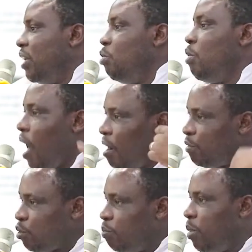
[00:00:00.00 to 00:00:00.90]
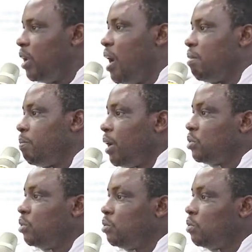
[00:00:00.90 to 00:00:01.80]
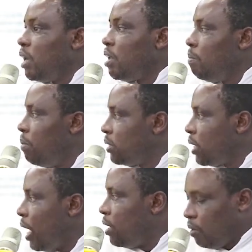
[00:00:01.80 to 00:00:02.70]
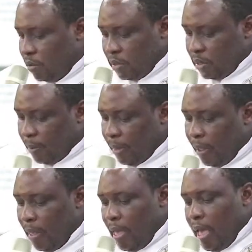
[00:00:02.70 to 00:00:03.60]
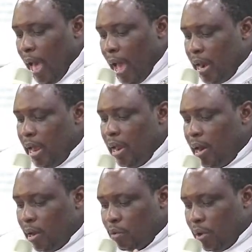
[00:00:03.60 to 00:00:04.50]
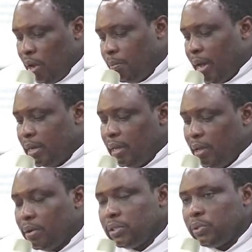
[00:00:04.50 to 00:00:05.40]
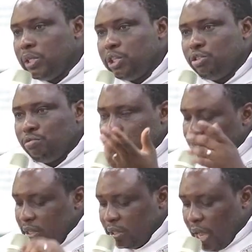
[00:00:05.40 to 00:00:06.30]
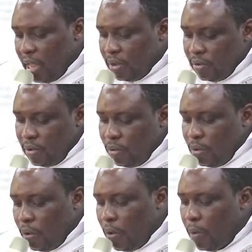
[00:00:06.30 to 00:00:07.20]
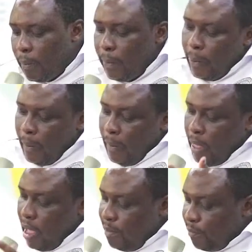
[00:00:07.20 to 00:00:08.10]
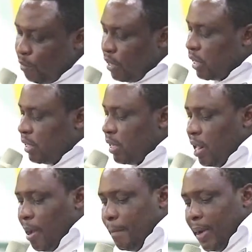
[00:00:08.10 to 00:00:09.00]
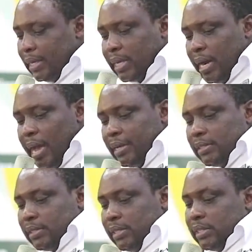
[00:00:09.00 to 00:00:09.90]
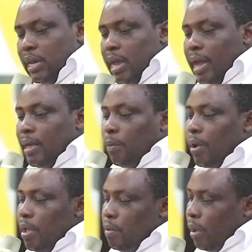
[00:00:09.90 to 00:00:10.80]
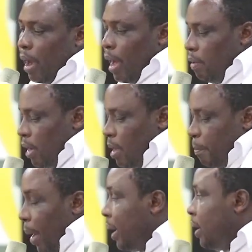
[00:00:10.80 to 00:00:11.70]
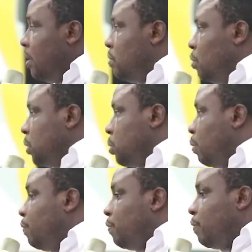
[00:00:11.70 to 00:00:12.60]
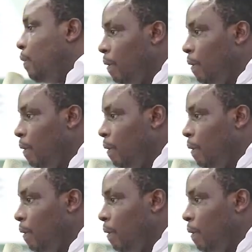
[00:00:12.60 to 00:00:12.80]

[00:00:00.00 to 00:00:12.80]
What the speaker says: You have to pay that person to write the best articles. And then electronic materials, which you just search on Google. Influencers and ambassadors is another way you can really package yourself